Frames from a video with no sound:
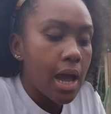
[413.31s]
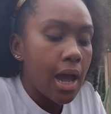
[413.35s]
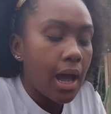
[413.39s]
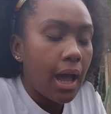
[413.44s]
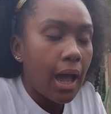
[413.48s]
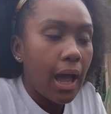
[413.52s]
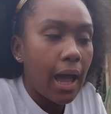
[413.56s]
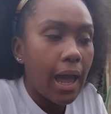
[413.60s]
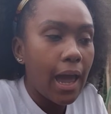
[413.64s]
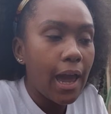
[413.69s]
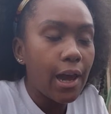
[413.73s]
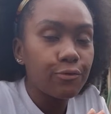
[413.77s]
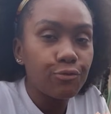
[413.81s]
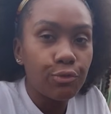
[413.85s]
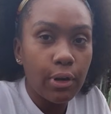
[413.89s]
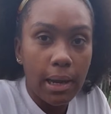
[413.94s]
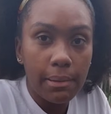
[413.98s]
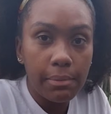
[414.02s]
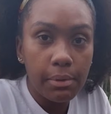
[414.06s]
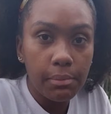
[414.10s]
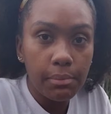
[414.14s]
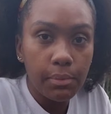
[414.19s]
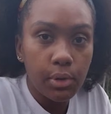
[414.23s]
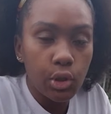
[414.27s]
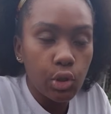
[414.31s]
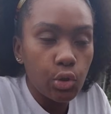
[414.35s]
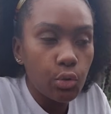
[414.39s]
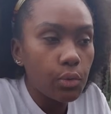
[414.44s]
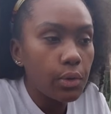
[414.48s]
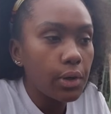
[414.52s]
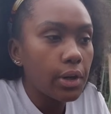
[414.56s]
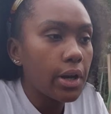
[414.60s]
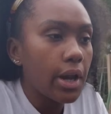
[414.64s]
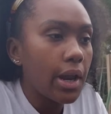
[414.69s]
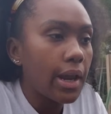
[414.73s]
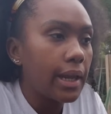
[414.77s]
I had rabbit
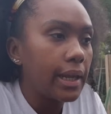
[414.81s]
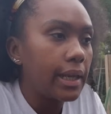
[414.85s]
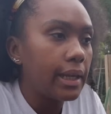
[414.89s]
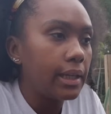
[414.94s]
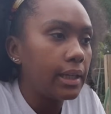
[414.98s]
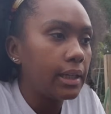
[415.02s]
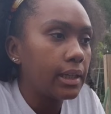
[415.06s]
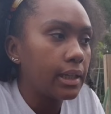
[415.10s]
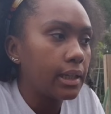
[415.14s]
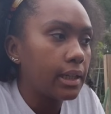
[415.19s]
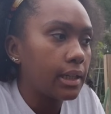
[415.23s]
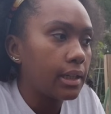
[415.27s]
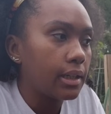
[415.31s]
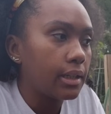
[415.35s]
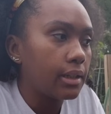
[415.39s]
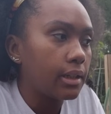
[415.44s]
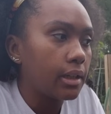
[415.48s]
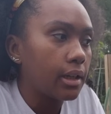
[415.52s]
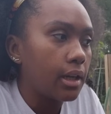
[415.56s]
manure and